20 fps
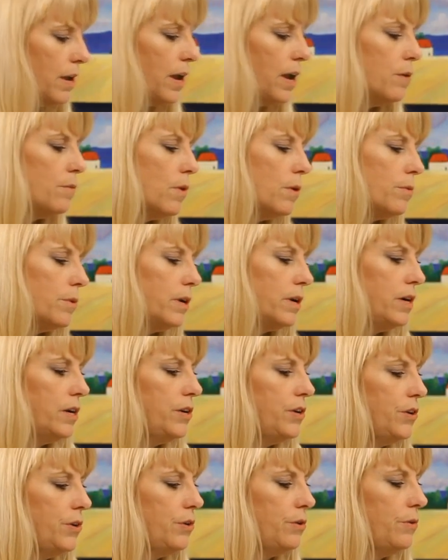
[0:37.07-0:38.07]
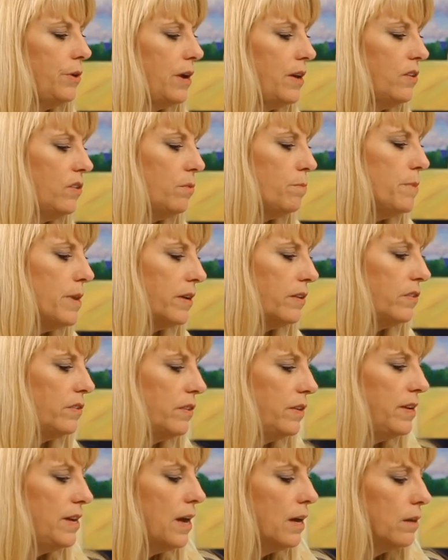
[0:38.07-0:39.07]
And what we're gonna do is mix
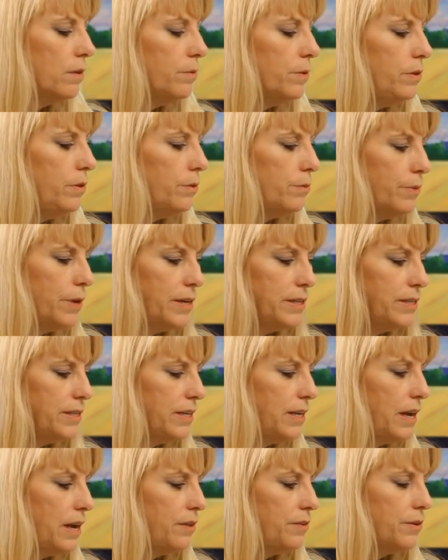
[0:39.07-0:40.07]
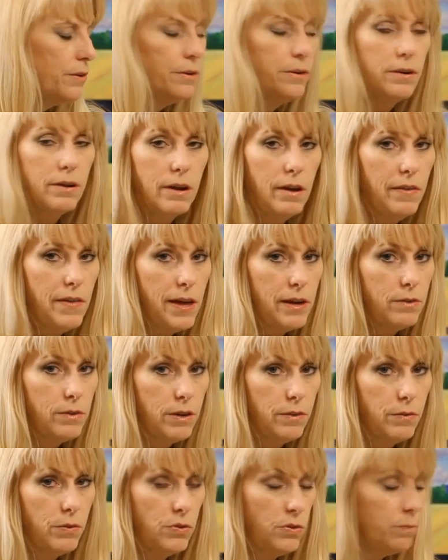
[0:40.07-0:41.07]
the yellow and the red together, and that'll
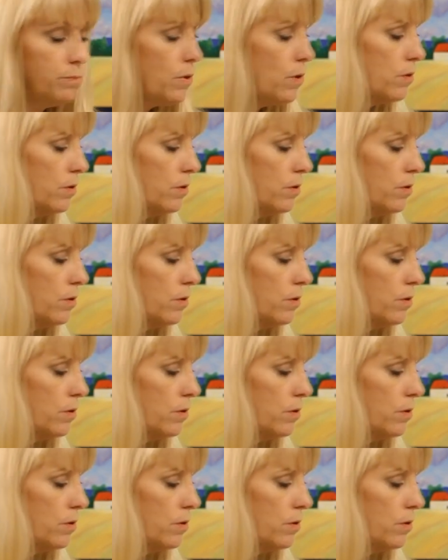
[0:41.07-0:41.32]
give us some